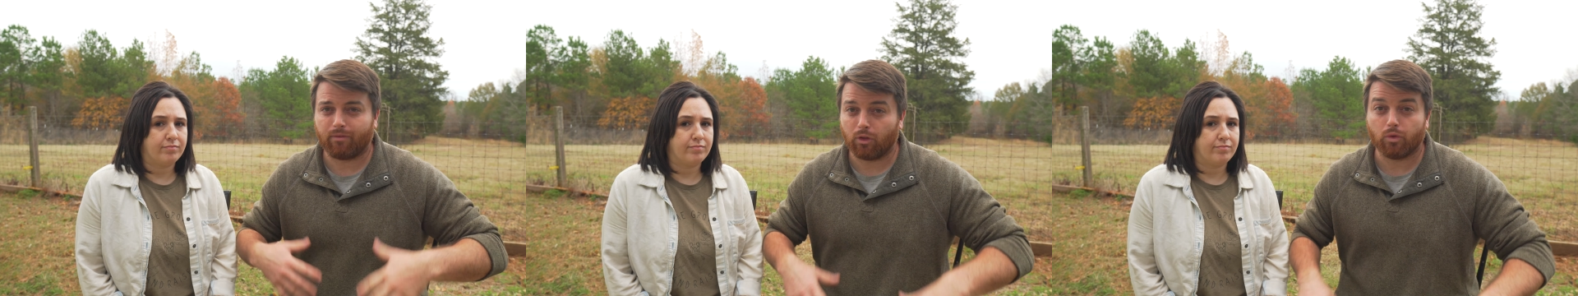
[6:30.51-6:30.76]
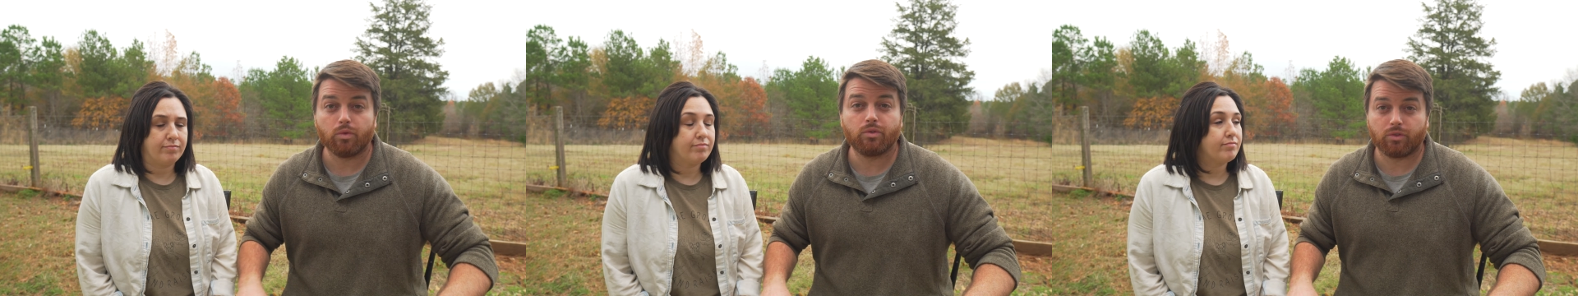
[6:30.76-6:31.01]
Speaker 1: have
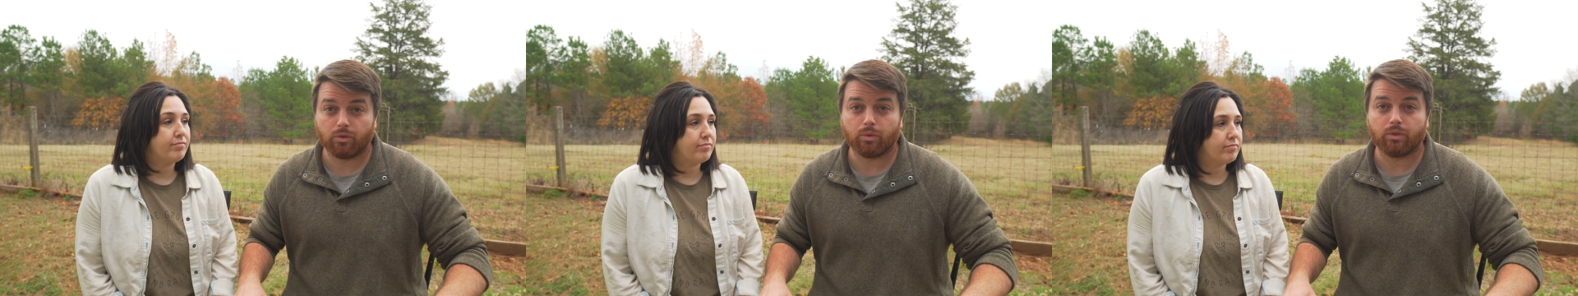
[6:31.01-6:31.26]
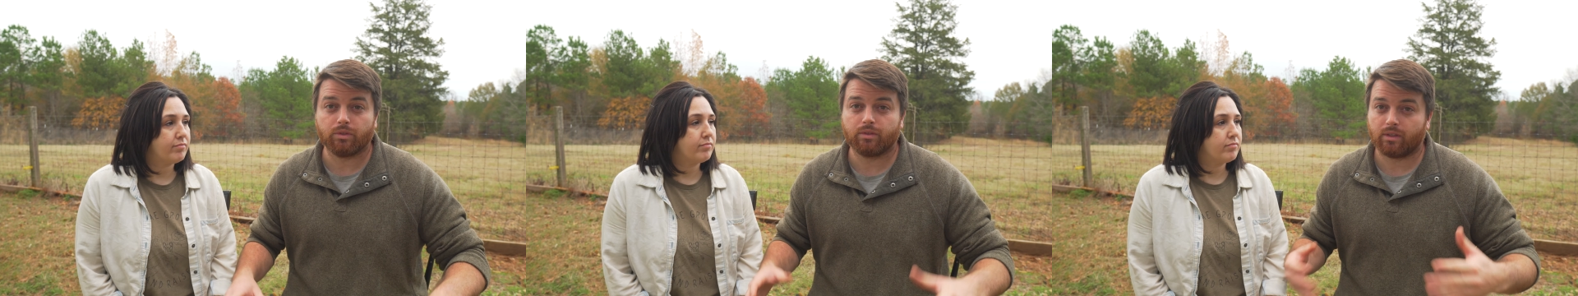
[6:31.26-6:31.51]
loose
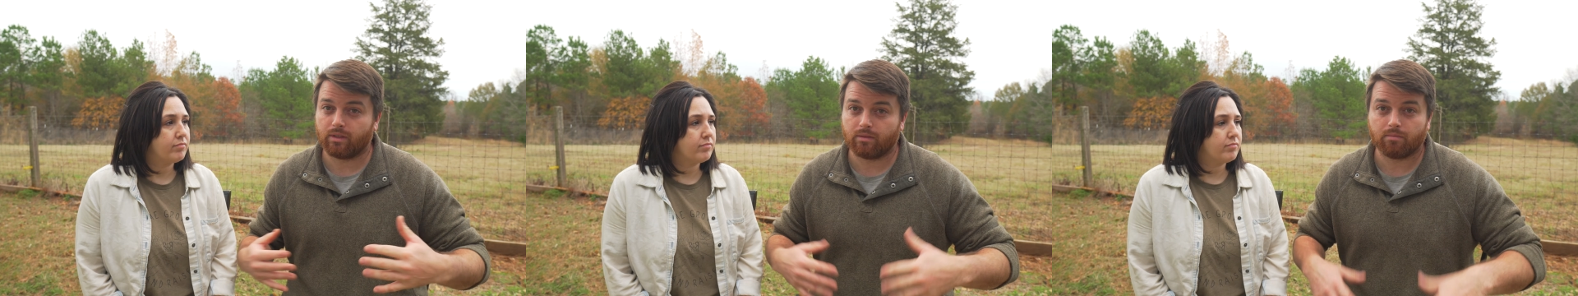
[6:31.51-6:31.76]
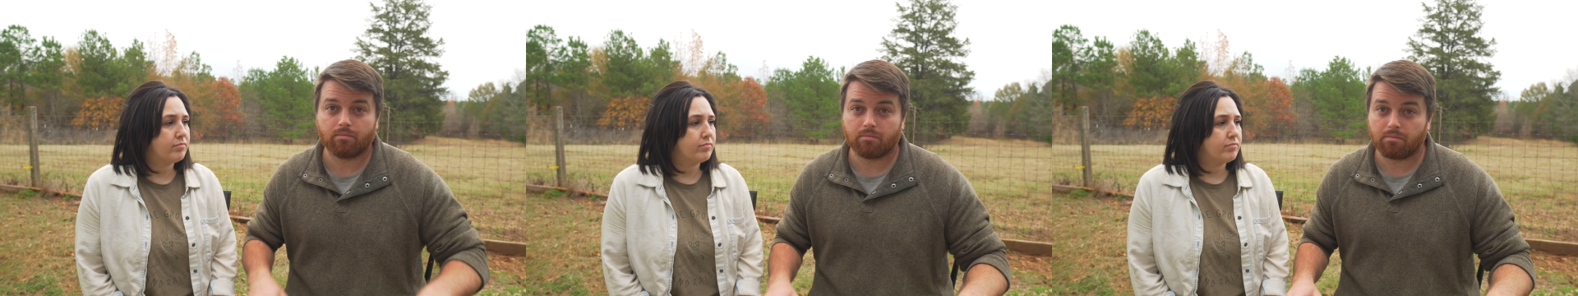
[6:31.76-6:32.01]
stools
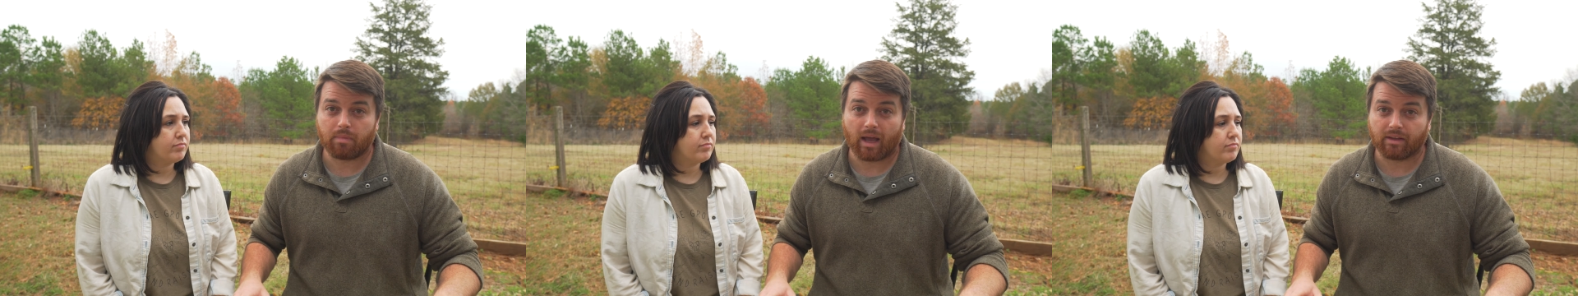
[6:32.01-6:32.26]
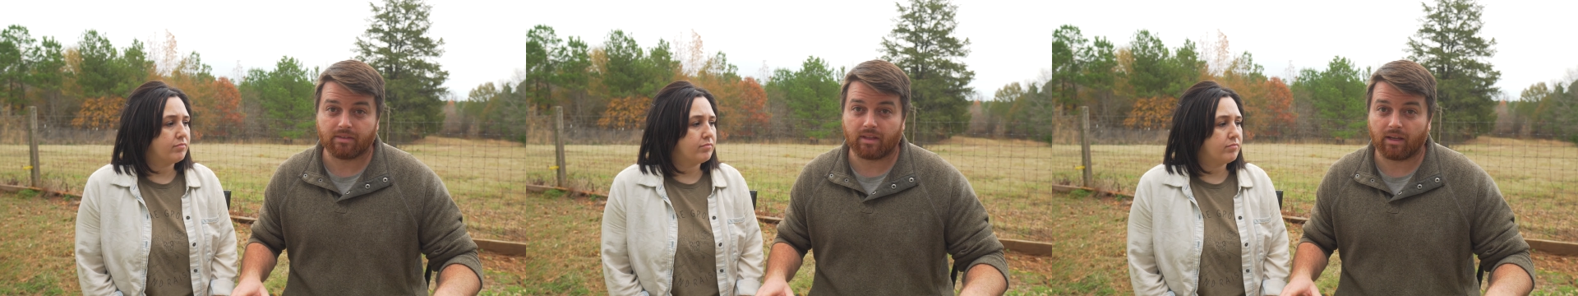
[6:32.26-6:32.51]
and
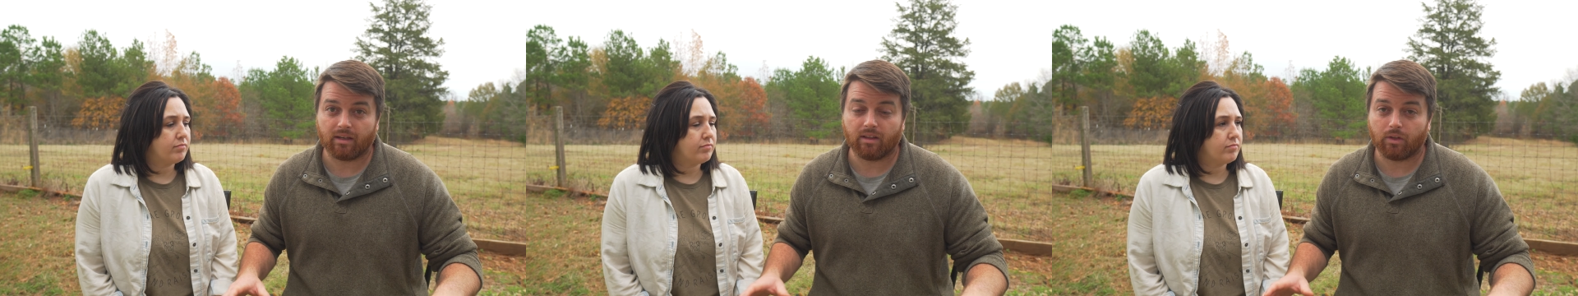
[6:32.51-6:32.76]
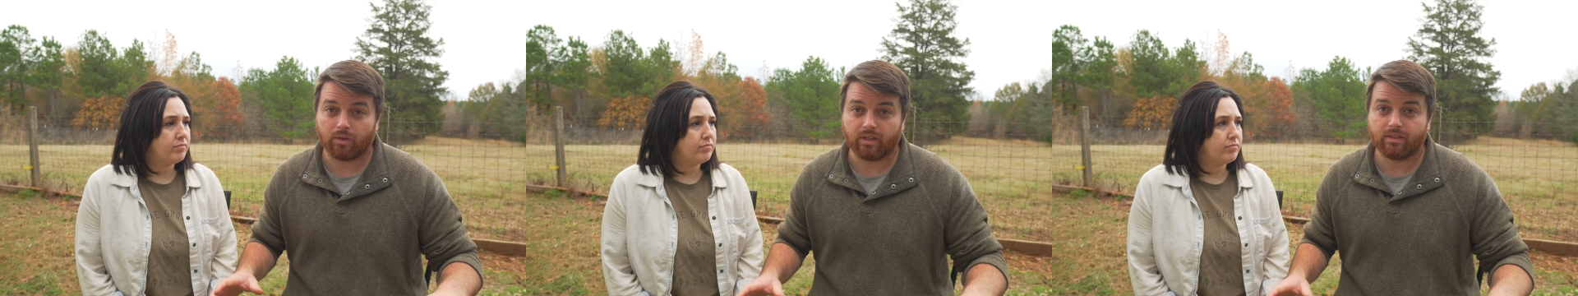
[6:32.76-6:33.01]
pass that a
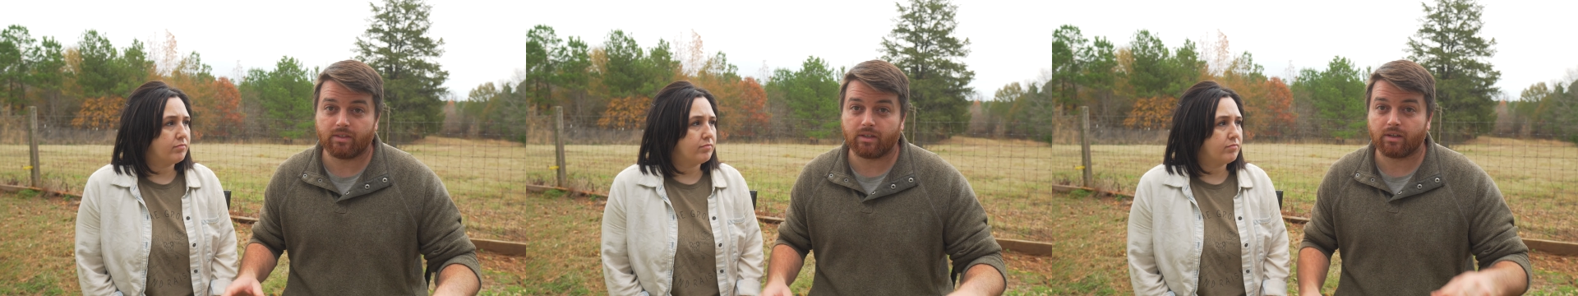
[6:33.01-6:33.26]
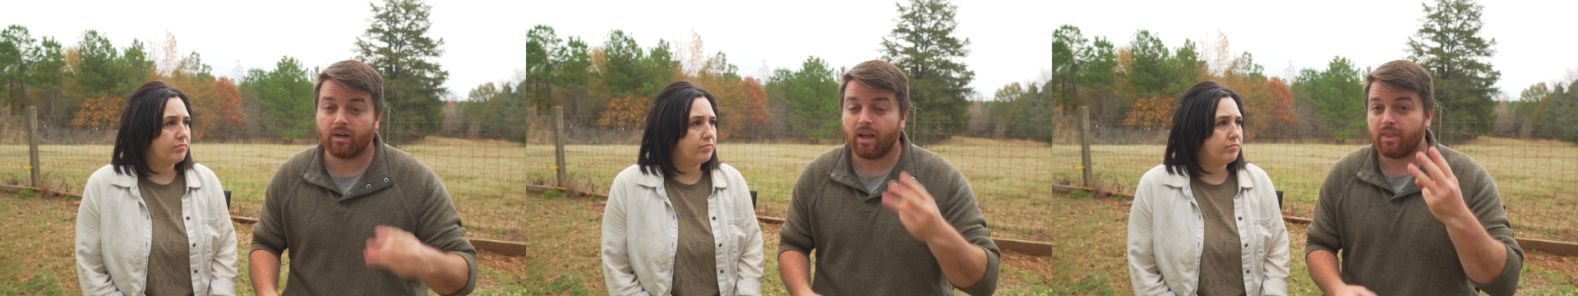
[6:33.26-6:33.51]
little
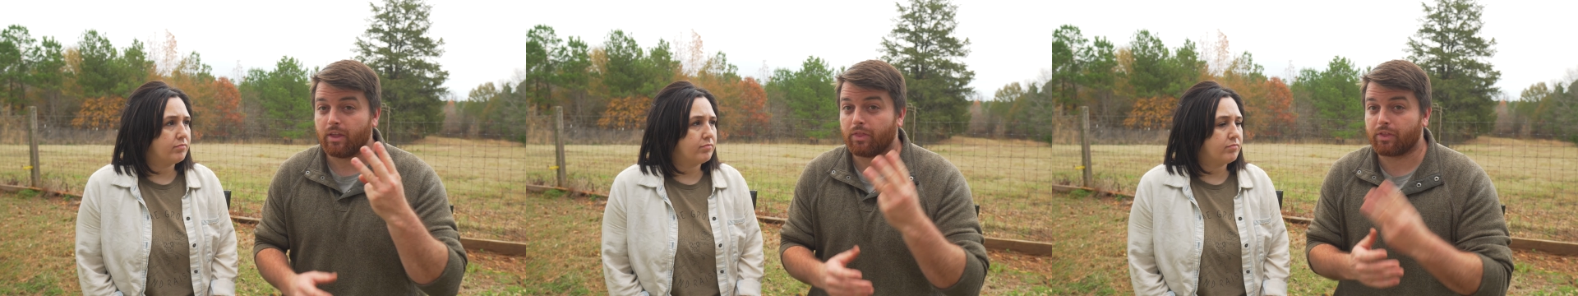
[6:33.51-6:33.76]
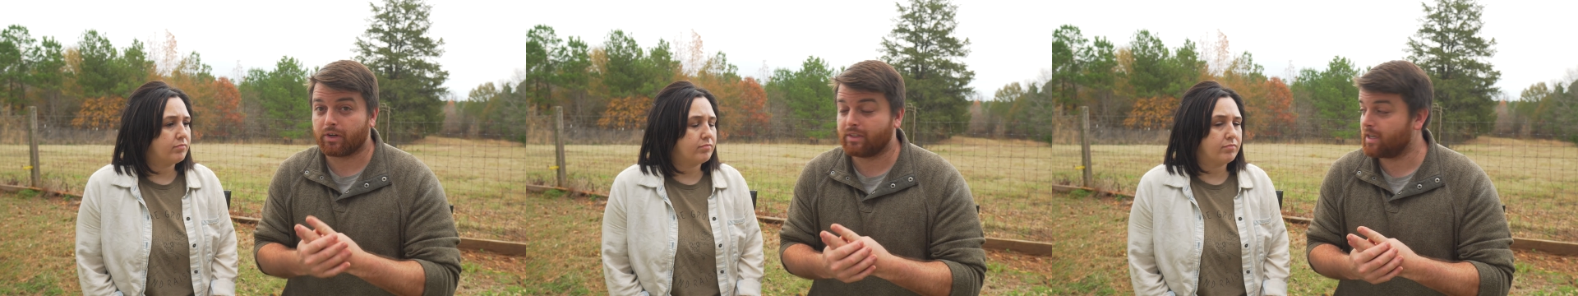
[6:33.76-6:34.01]
easier. The
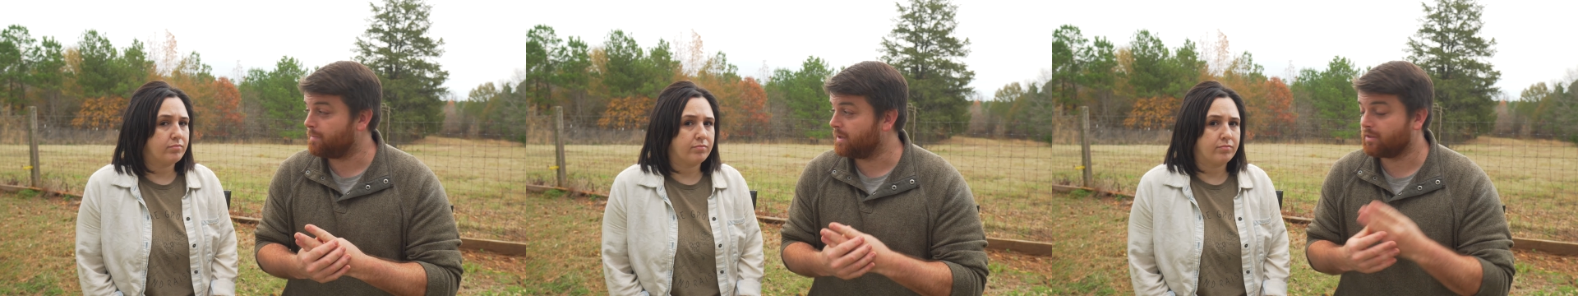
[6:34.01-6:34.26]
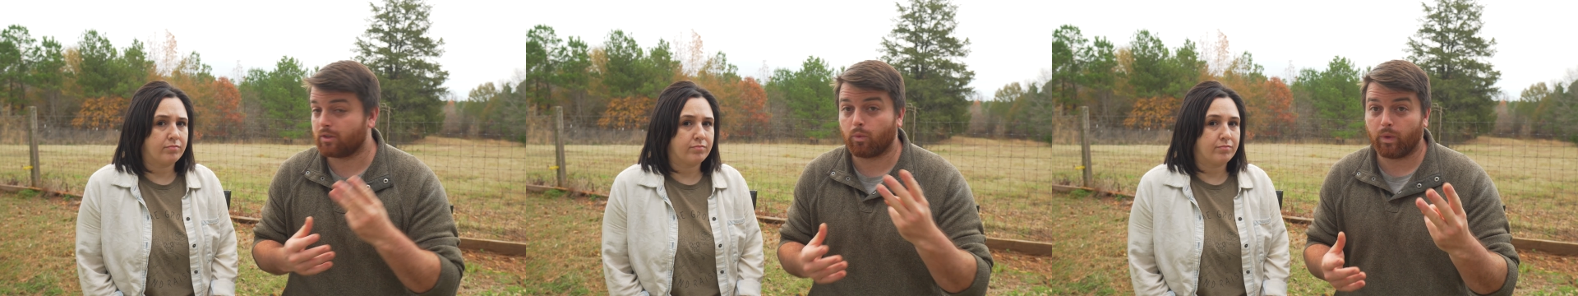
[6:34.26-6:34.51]
third tip,
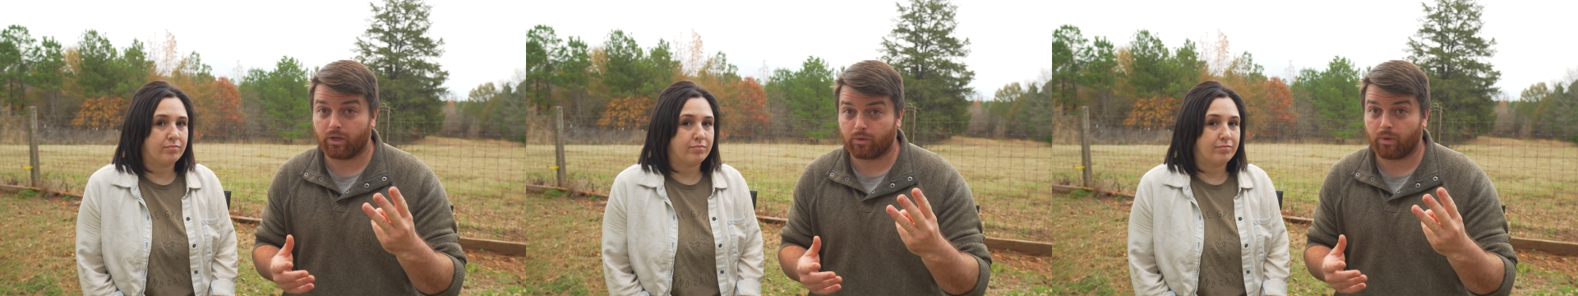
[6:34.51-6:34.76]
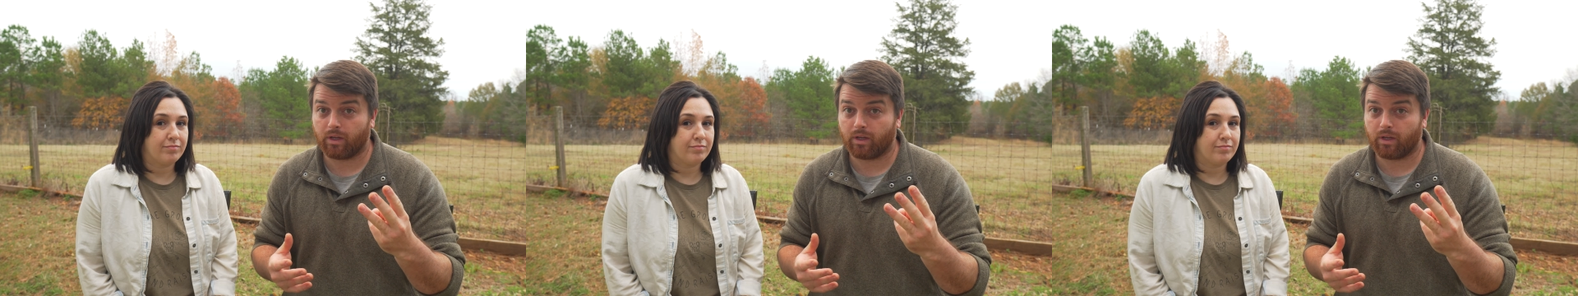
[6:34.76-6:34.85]
this is a weird